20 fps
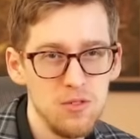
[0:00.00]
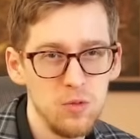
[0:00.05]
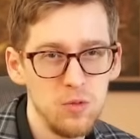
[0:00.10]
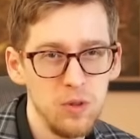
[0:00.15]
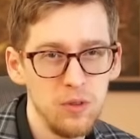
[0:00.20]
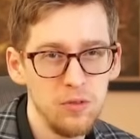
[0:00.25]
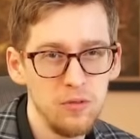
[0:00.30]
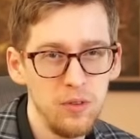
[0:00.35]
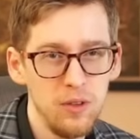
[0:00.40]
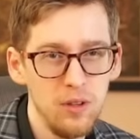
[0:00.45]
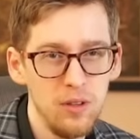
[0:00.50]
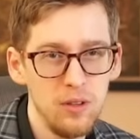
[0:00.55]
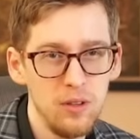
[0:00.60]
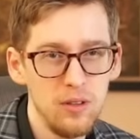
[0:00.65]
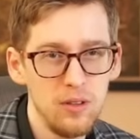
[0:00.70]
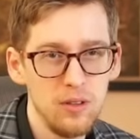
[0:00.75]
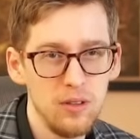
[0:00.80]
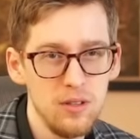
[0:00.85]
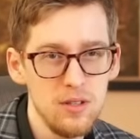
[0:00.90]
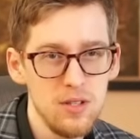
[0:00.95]

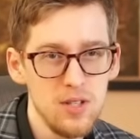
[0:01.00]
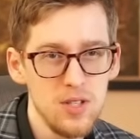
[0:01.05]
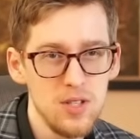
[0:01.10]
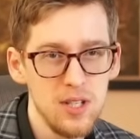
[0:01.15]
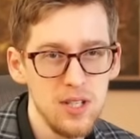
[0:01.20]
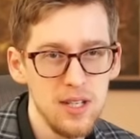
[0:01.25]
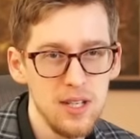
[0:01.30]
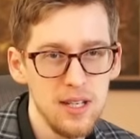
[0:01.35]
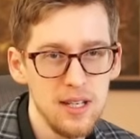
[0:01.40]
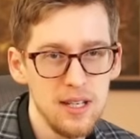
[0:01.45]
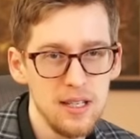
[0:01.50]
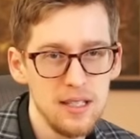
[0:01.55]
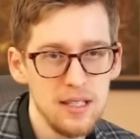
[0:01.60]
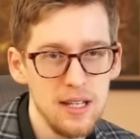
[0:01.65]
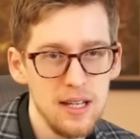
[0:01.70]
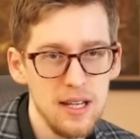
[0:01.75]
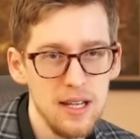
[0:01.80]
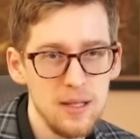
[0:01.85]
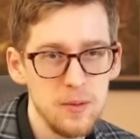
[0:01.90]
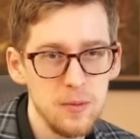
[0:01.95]
reversed
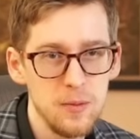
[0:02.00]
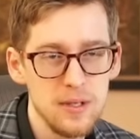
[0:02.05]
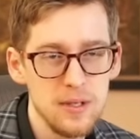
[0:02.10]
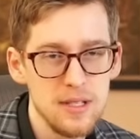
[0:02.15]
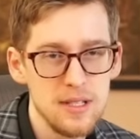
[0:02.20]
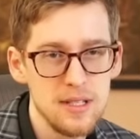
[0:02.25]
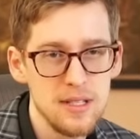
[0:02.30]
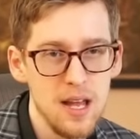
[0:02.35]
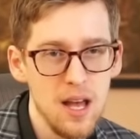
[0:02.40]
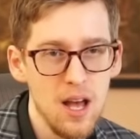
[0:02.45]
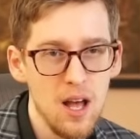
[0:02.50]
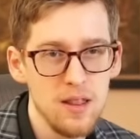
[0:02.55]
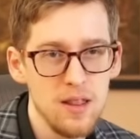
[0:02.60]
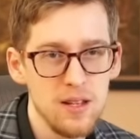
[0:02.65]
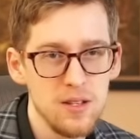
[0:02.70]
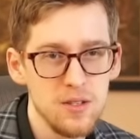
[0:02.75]
and it was down.